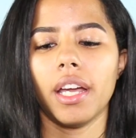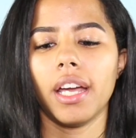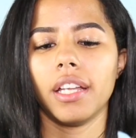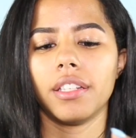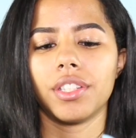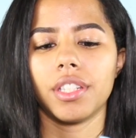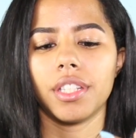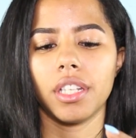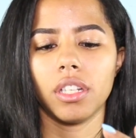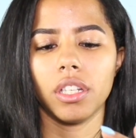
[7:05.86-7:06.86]
And this is
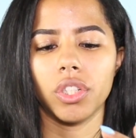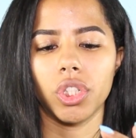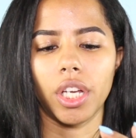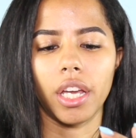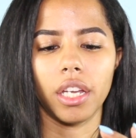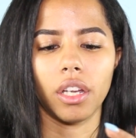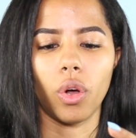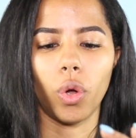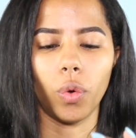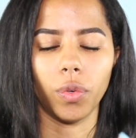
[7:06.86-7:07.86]
in the shade
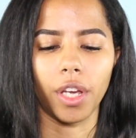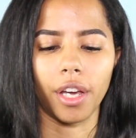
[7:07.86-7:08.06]
Hold